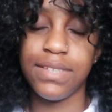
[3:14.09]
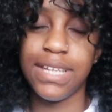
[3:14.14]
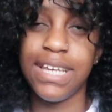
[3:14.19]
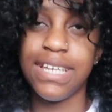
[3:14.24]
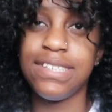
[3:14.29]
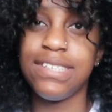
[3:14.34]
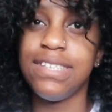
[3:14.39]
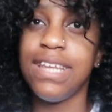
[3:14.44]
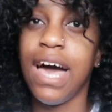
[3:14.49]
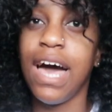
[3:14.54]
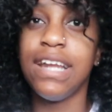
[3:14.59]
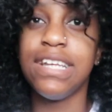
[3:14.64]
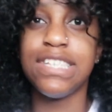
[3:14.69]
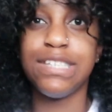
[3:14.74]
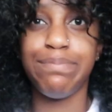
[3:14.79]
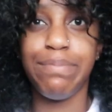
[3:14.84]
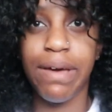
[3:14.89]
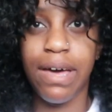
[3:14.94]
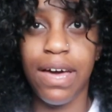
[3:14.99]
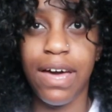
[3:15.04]
it's not
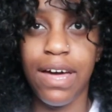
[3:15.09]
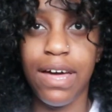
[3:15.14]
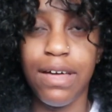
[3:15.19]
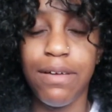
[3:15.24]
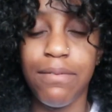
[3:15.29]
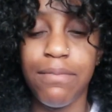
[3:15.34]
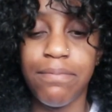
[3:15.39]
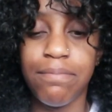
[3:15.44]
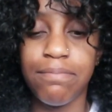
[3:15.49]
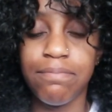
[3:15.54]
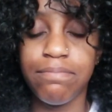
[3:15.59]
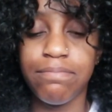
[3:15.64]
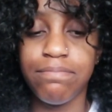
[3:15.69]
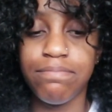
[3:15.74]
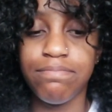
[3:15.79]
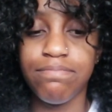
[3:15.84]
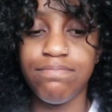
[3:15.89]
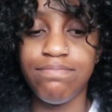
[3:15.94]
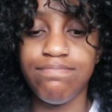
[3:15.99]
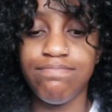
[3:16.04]
as bad,
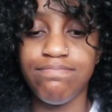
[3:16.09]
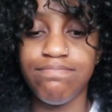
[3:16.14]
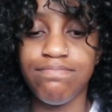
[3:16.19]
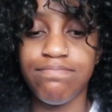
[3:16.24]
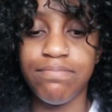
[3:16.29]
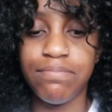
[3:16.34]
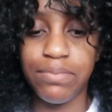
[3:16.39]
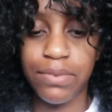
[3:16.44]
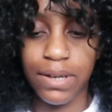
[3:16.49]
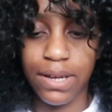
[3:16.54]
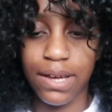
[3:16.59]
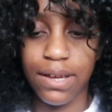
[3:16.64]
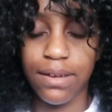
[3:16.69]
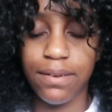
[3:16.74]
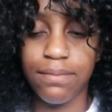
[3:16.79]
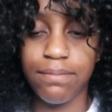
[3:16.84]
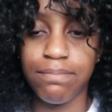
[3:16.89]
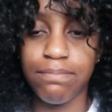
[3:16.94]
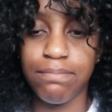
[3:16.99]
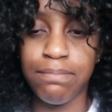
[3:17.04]

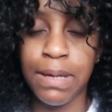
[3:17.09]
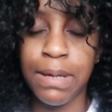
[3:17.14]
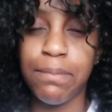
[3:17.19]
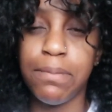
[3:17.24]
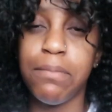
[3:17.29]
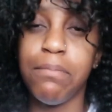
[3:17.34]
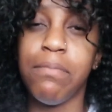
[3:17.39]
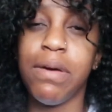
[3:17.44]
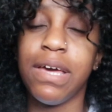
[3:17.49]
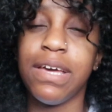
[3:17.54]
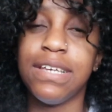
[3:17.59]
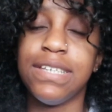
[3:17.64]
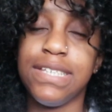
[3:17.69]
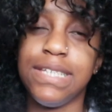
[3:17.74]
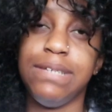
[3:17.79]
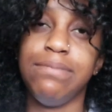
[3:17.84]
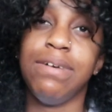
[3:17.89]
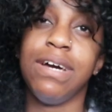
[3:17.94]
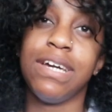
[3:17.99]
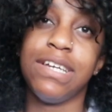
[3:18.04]
but people make it
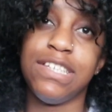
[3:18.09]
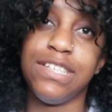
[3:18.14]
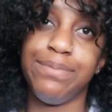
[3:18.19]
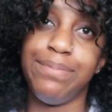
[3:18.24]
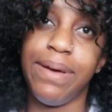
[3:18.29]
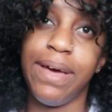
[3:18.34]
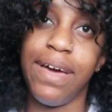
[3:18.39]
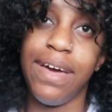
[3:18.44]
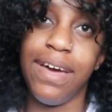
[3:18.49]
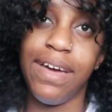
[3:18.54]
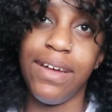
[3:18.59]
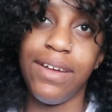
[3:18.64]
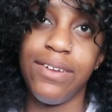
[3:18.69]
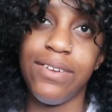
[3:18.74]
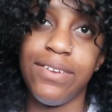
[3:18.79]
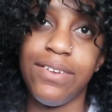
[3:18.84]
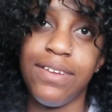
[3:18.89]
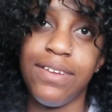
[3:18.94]
seem like it's bad.